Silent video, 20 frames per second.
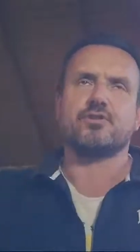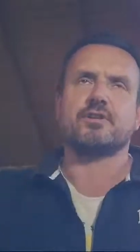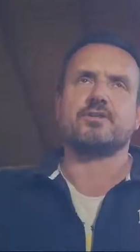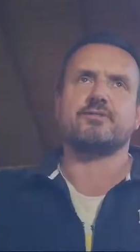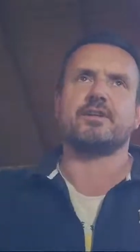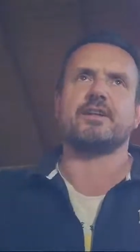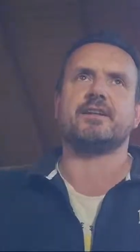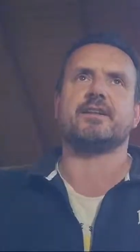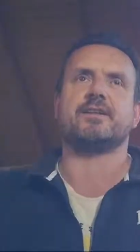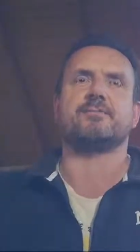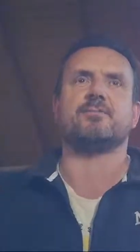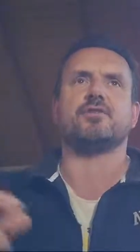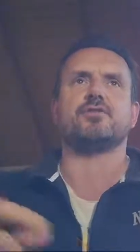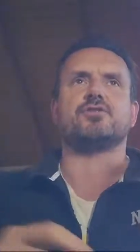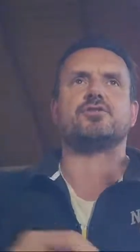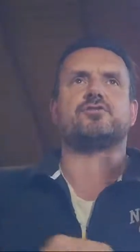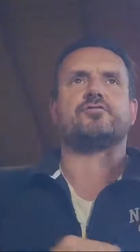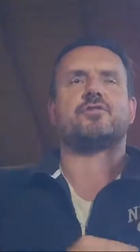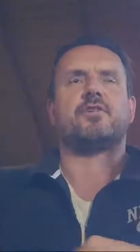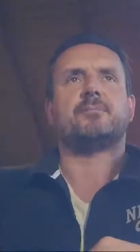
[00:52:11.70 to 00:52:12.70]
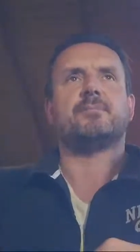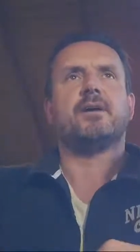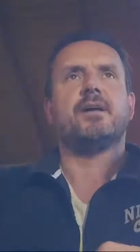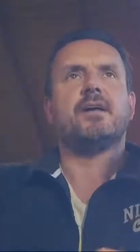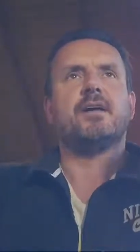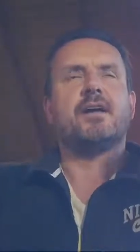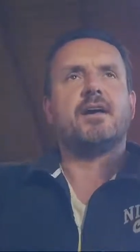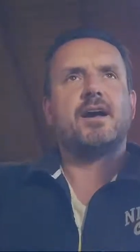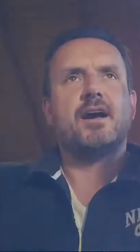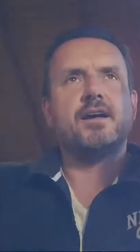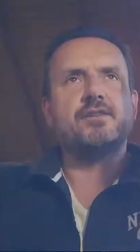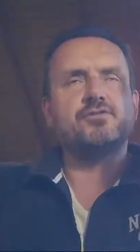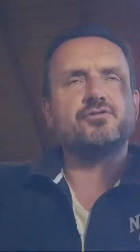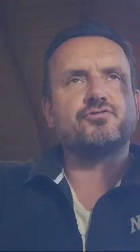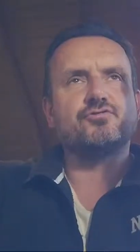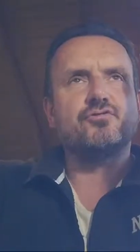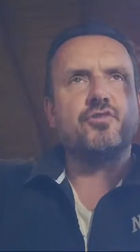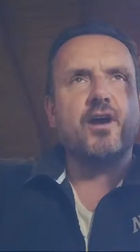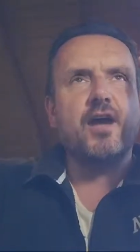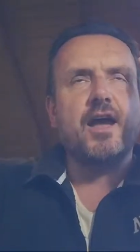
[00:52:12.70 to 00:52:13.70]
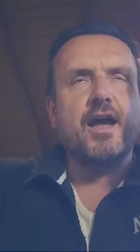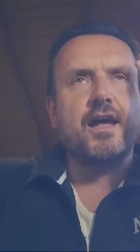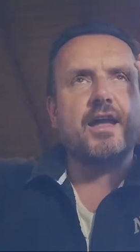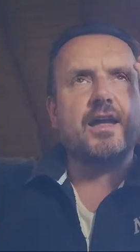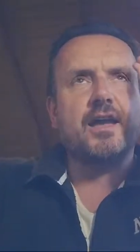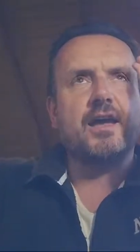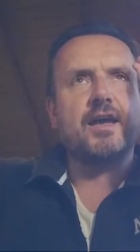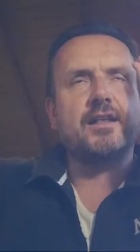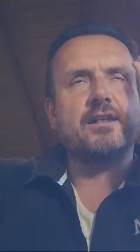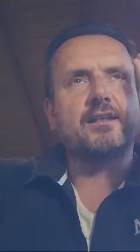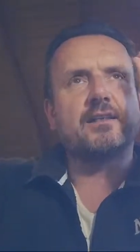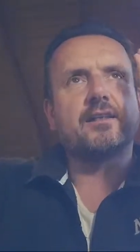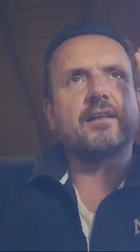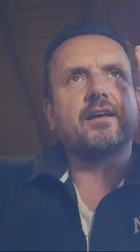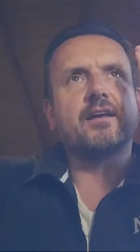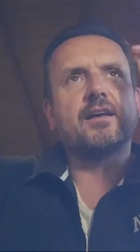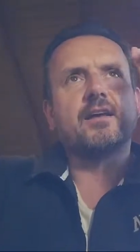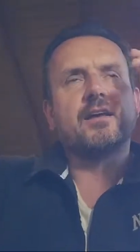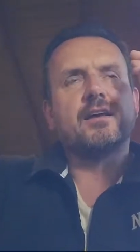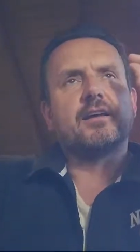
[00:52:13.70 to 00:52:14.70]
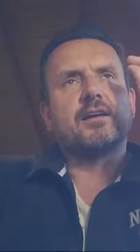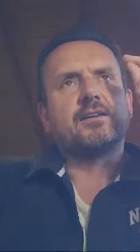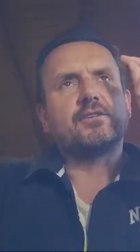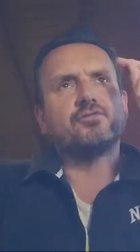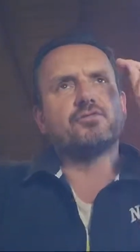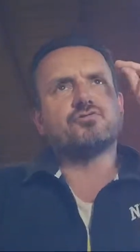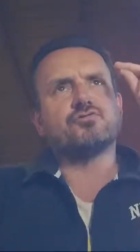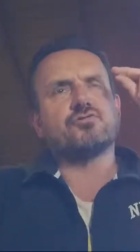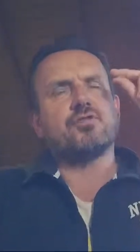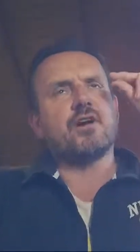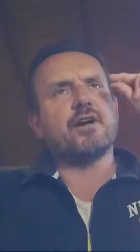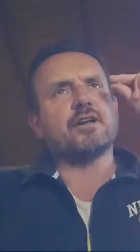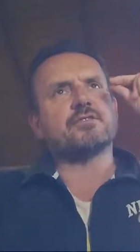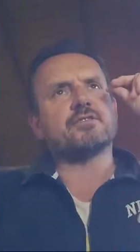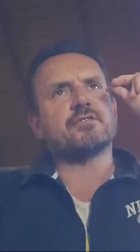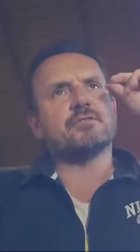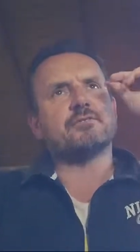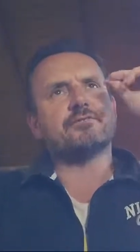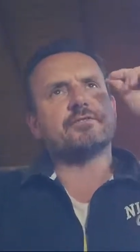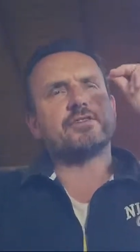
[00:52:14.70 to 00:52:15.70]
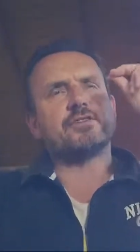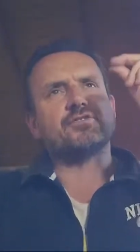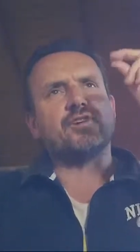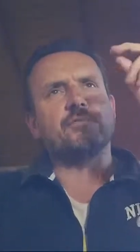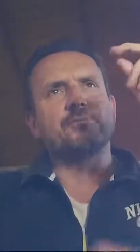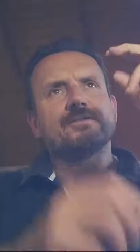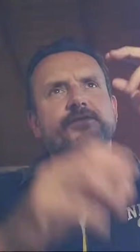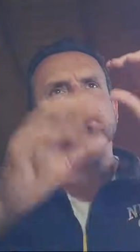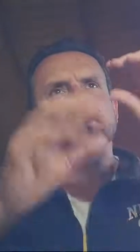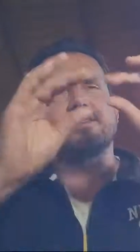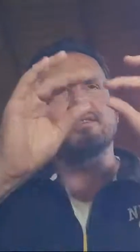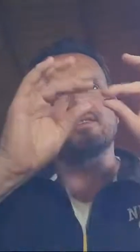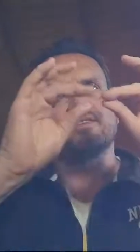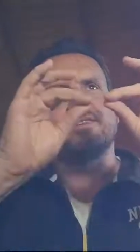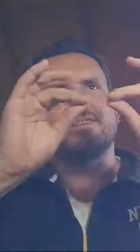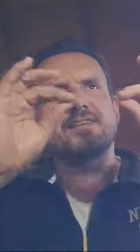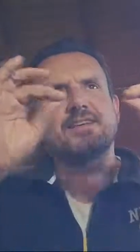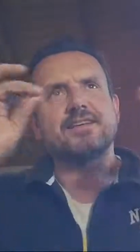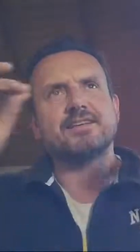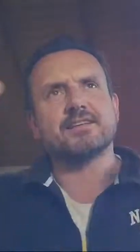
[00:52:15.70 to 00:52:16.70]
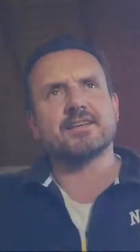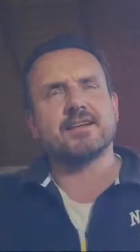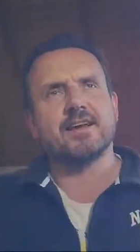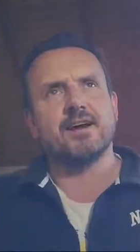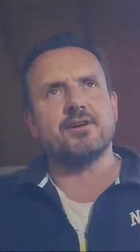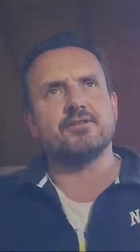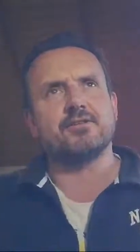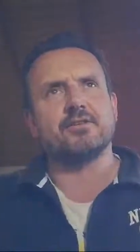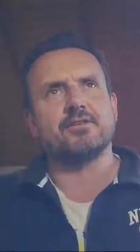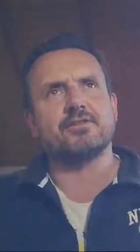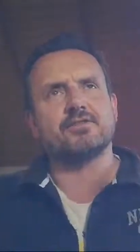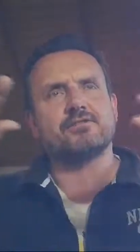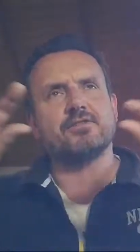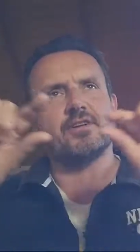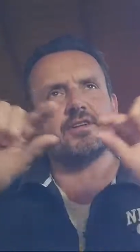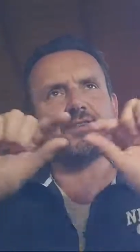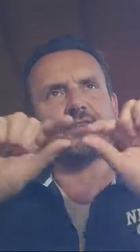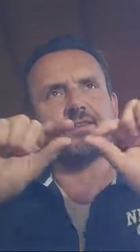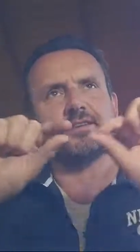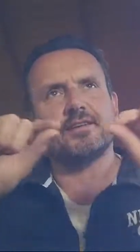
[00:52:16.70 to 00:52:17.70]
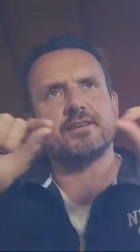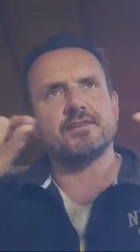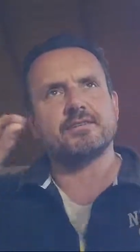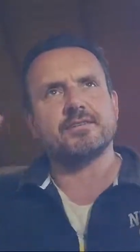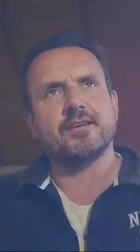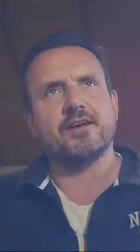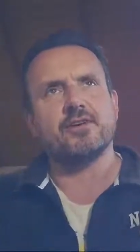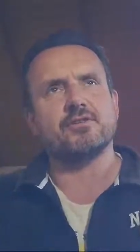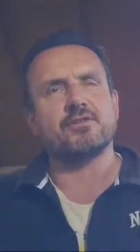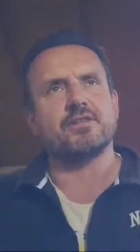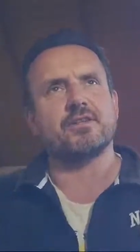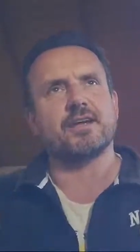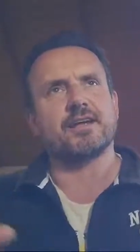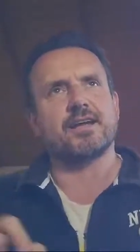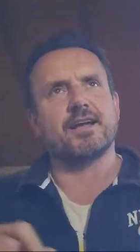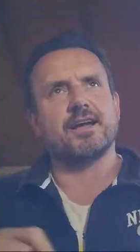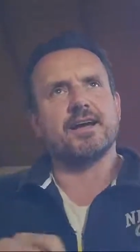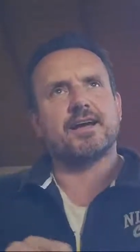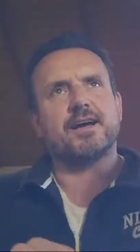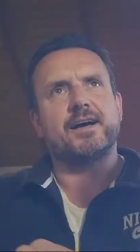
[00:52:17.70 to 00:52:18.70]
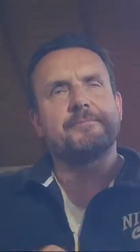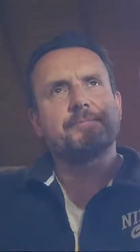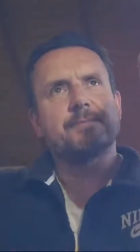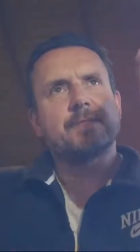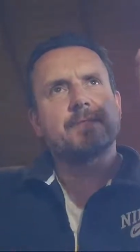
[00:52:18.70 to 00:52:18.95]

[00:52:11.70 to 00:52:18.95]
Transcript: divinity emerges from, and you try and sort of, it's almost like you're trying to tease out like a